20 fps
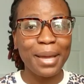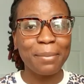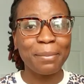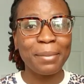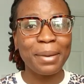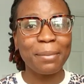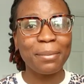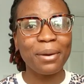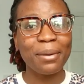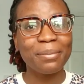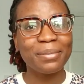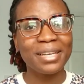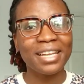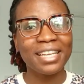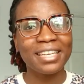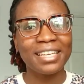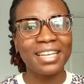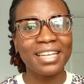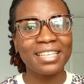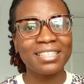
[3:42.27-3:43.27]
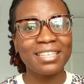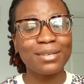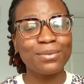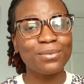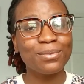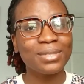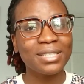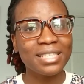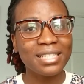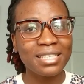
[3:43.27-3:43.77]
My mom blended
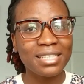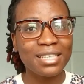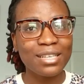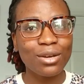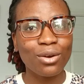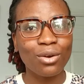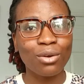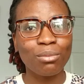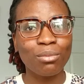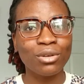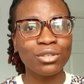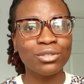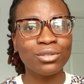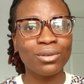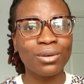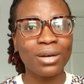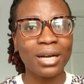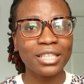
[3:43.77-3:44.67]
egusi, ogbono,